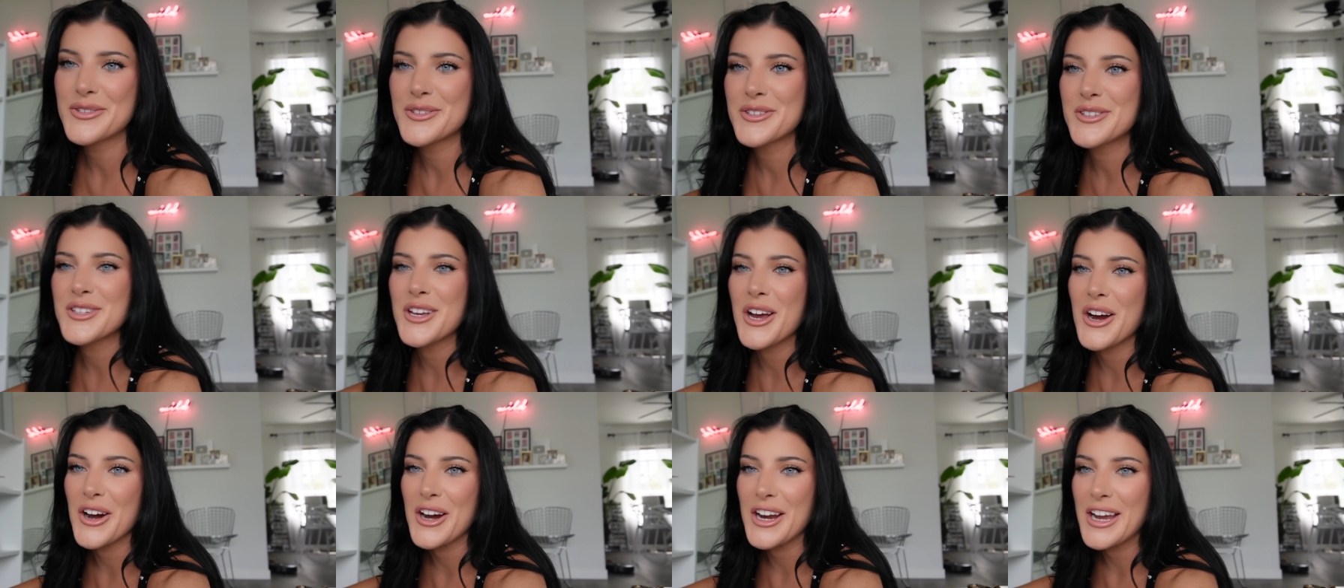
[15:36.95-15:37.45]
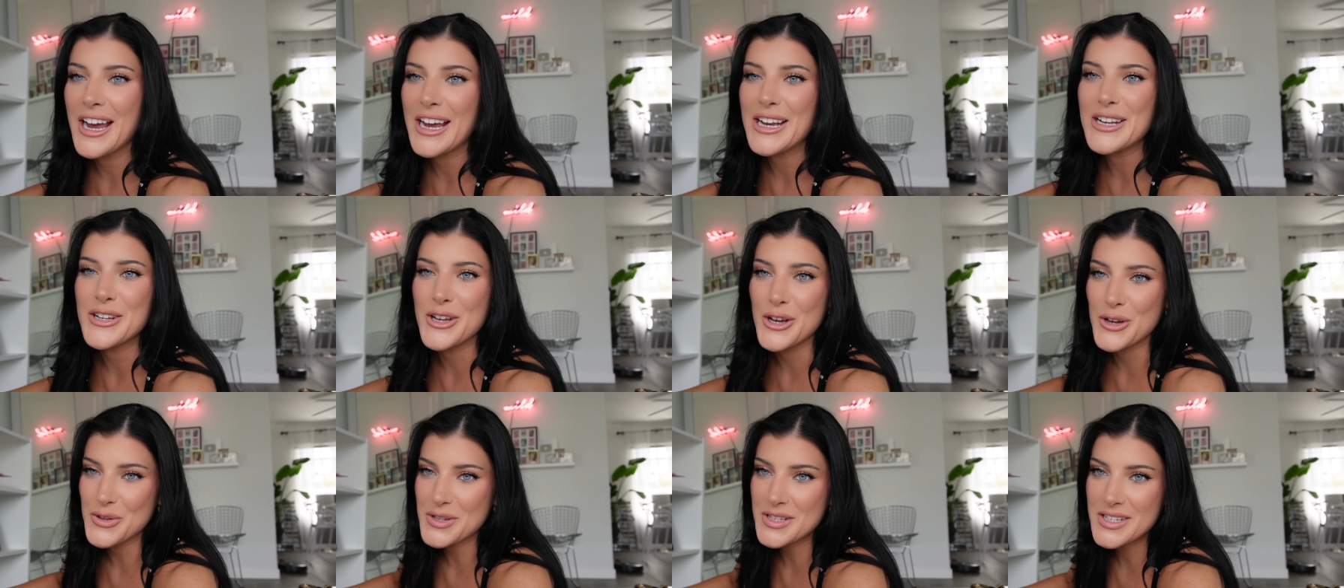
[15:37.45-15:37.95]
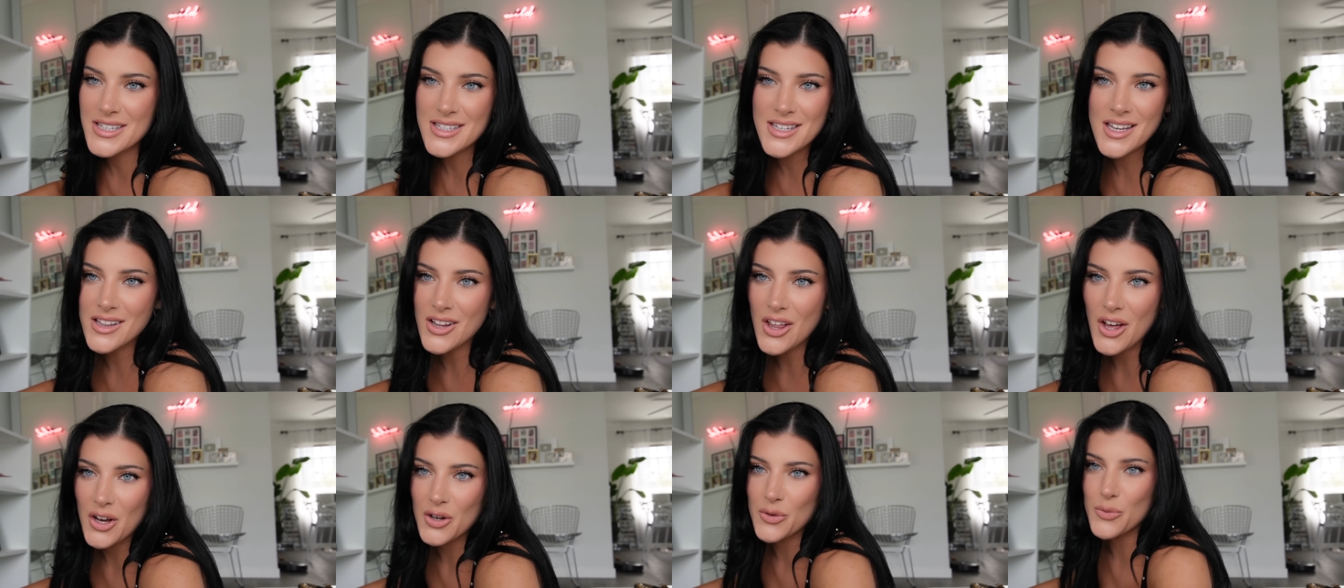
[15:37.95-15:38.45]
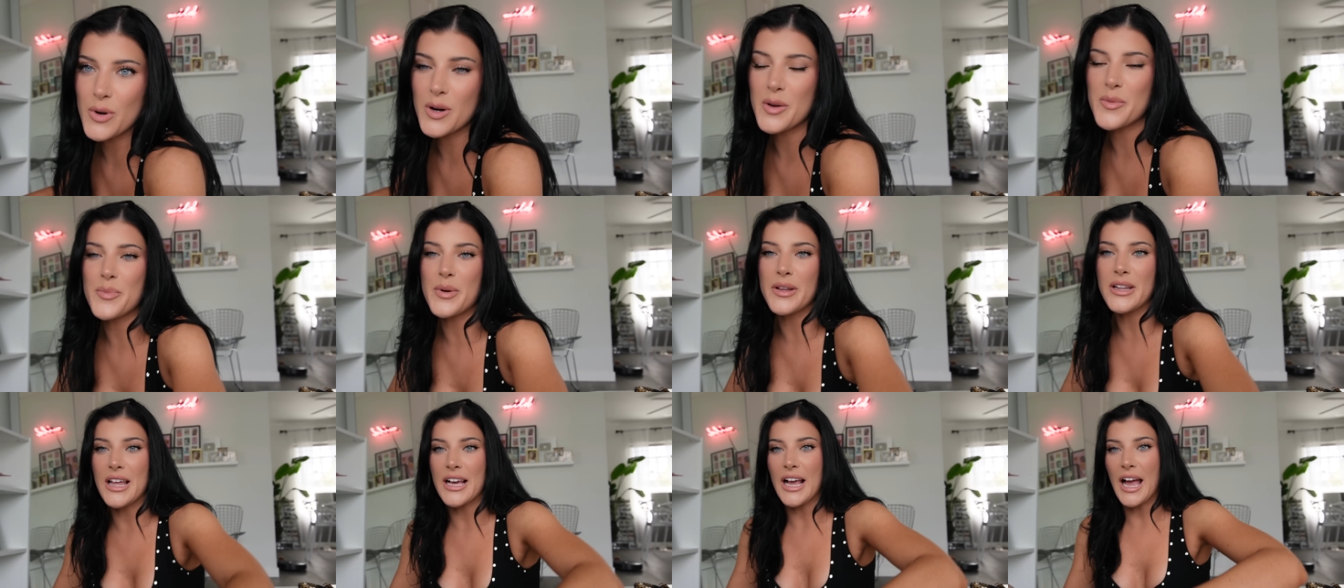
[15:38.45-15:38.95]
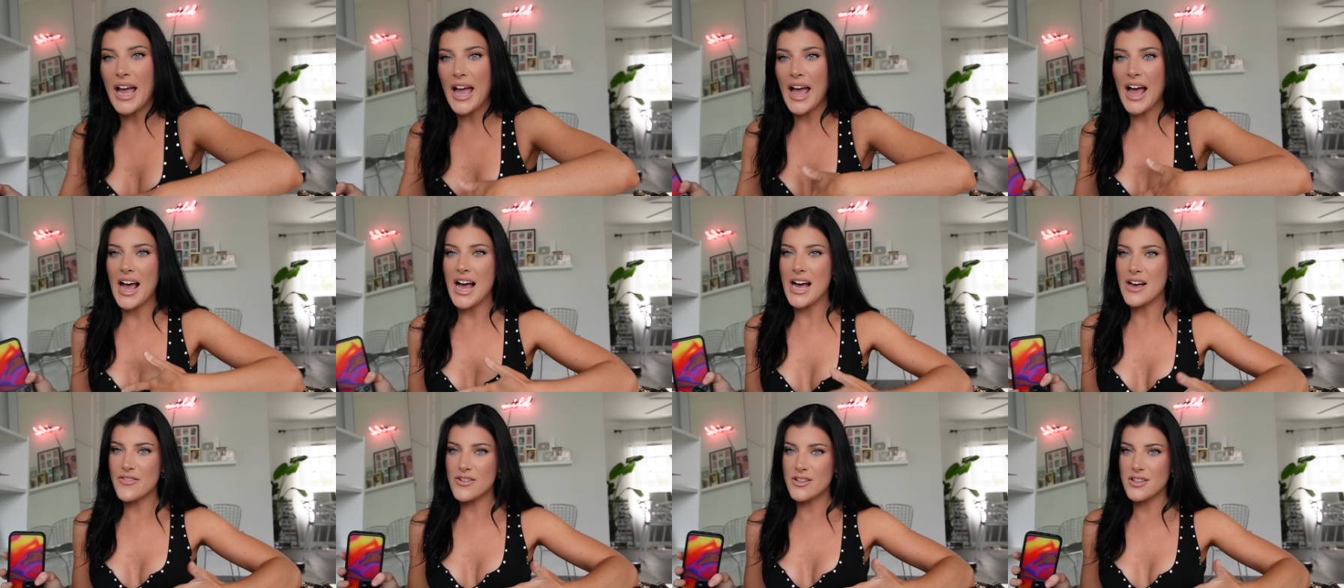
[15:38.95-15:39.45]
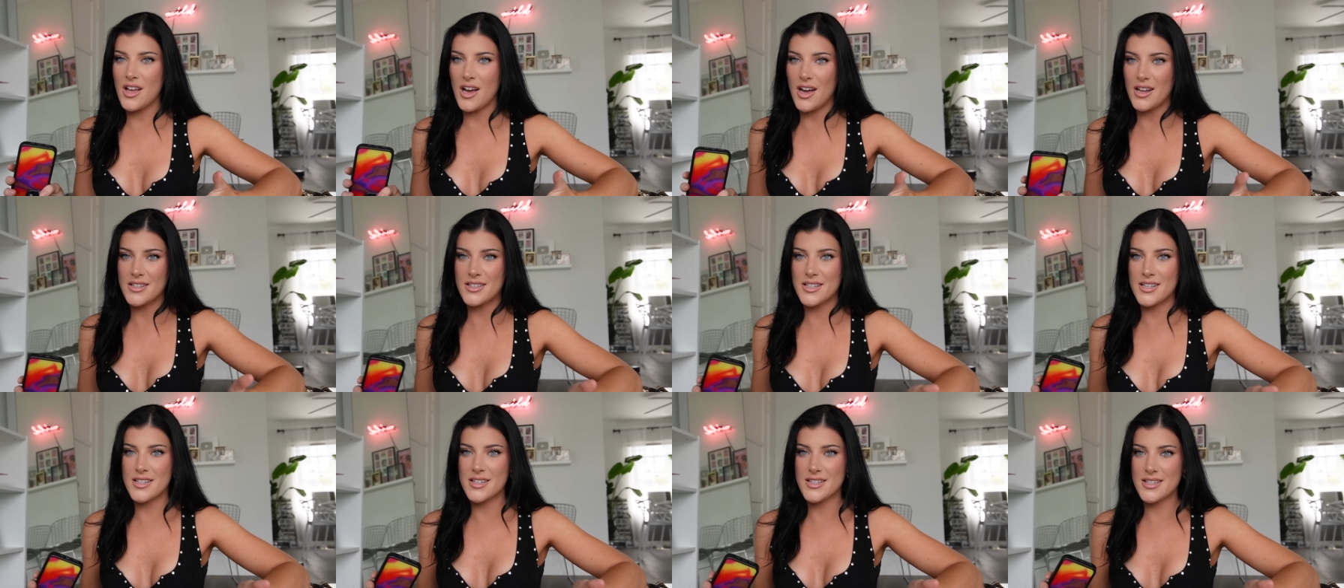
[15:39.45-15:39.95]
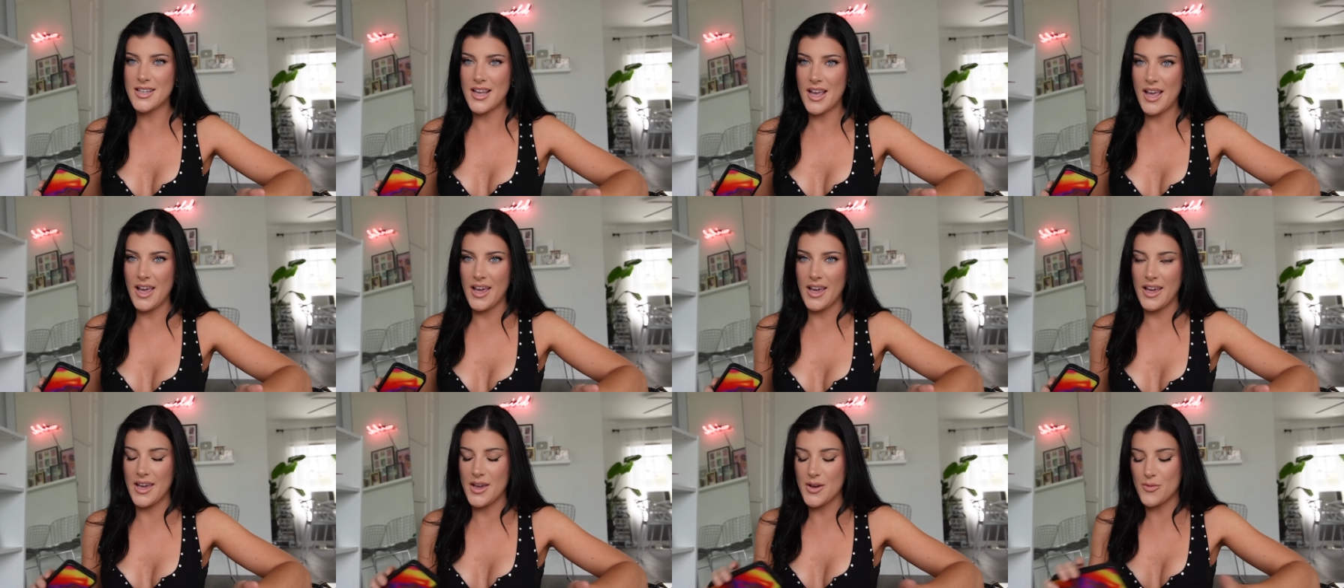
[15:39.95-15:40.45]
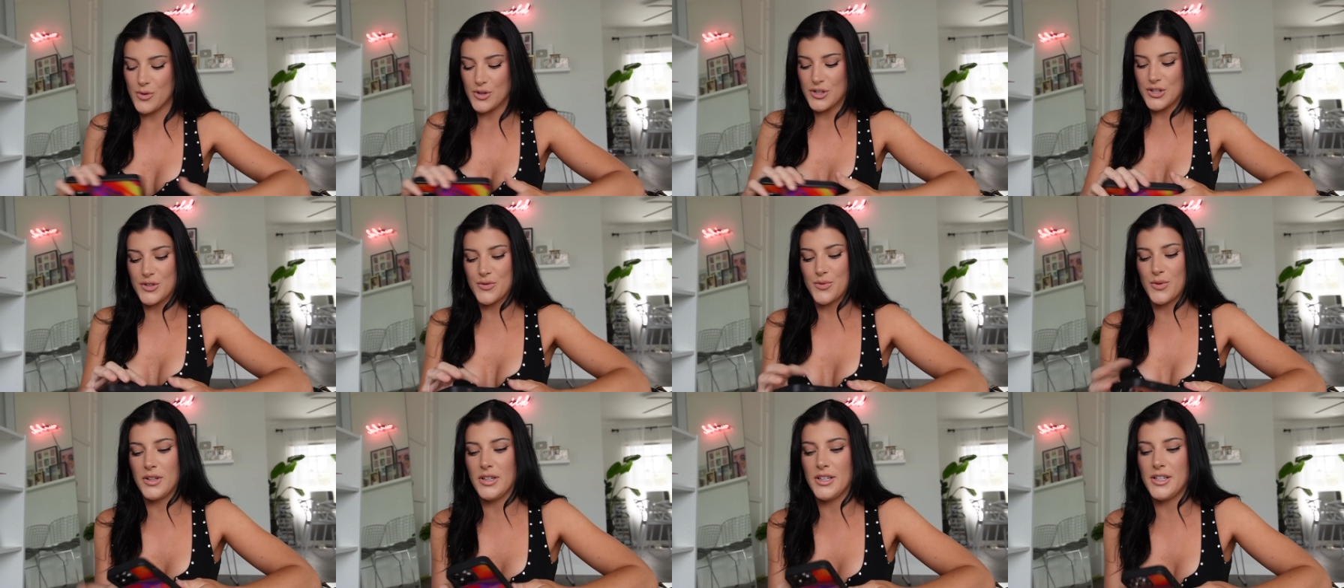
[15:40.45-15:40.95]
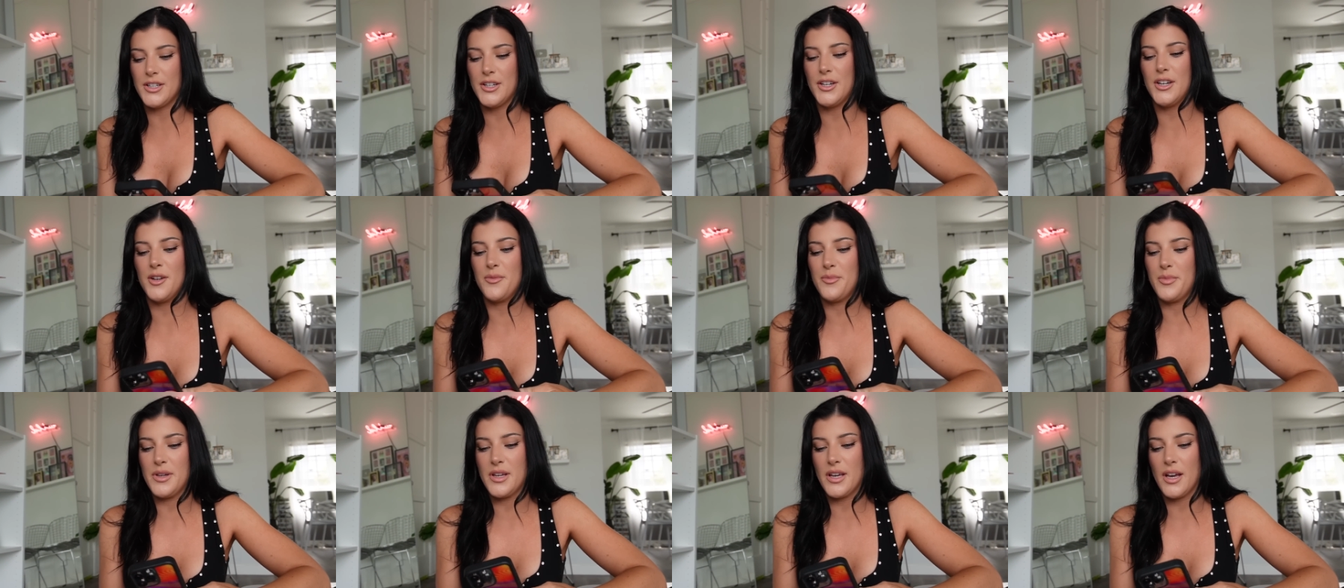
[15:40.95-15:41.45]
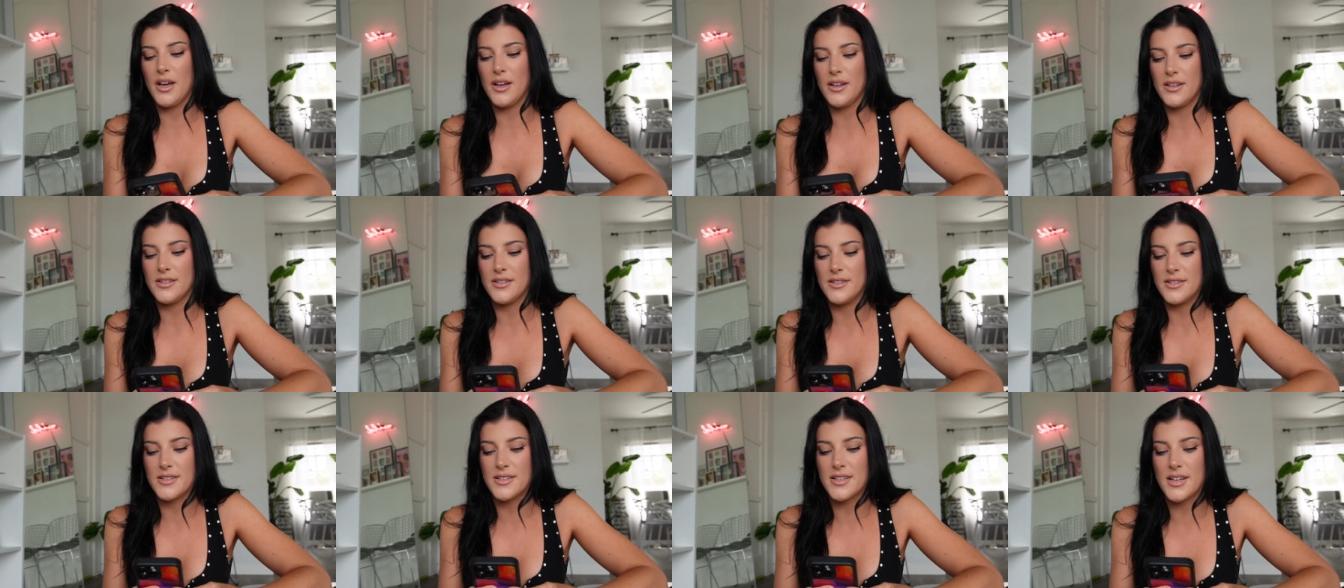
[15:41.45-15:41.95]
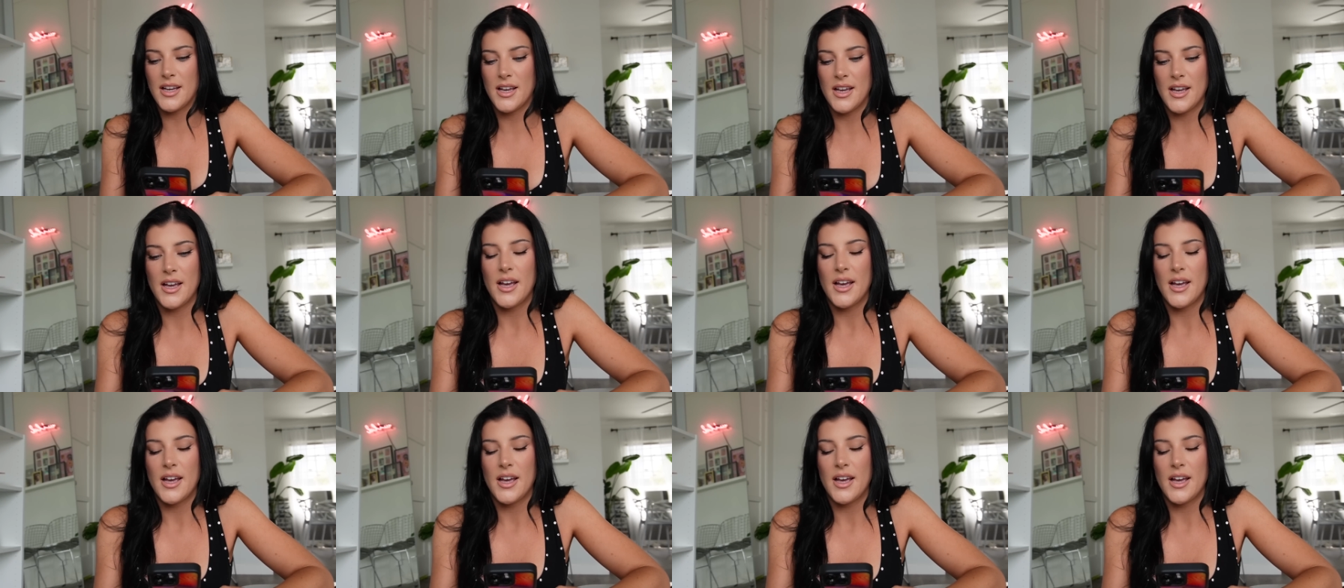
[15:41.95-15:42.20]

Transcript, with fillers: sorry, I know this is a long one, but like I have a lot to say, which is really good because